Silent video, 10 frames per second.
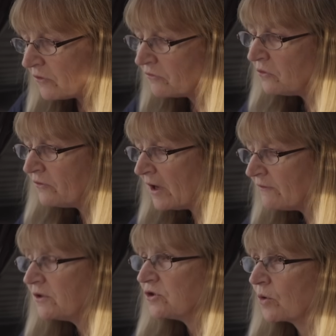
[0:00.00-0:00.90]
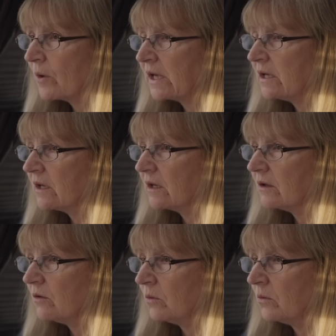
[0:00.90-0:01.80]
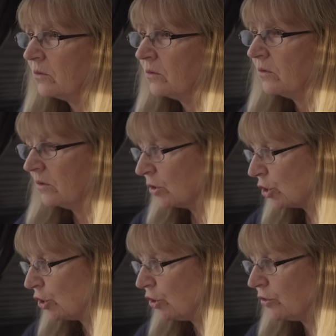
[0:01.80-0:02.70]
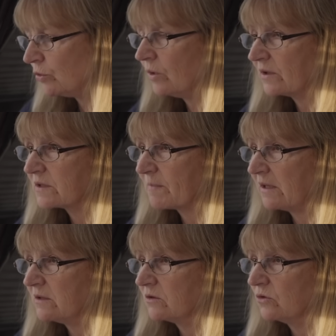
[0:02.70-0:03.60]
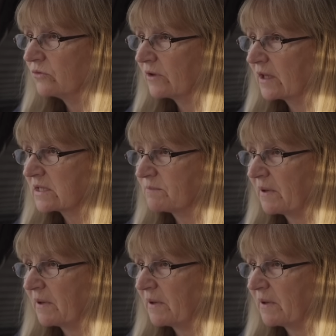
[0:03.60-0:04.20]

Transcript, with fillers: for four, five hundred quid, or new and spend over a thousand